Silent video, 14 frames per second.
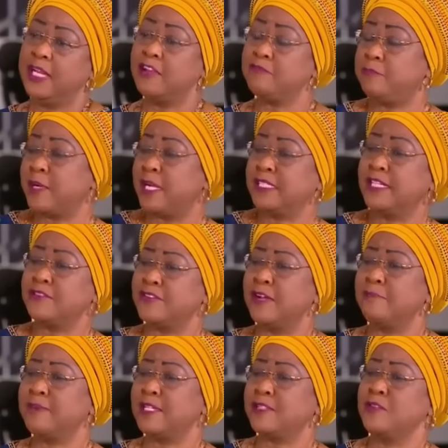If President
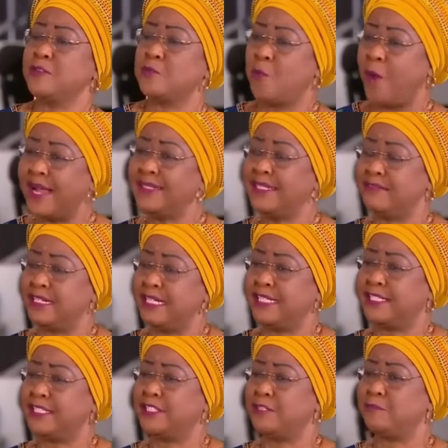Trump does not want a
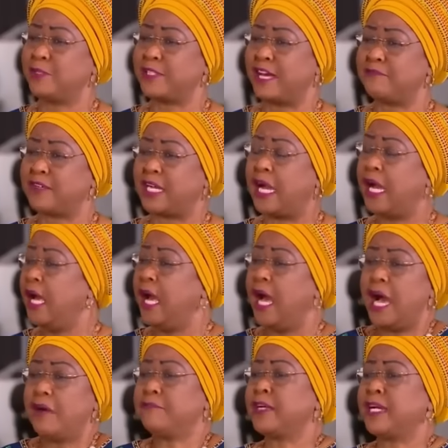relationship with Africa,
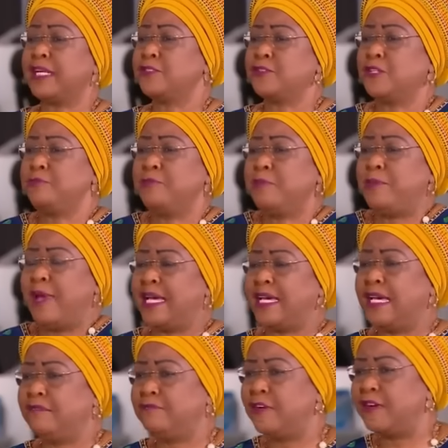Africans shouldn't be
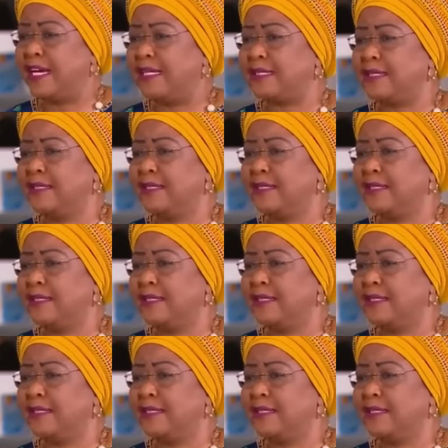begging for it.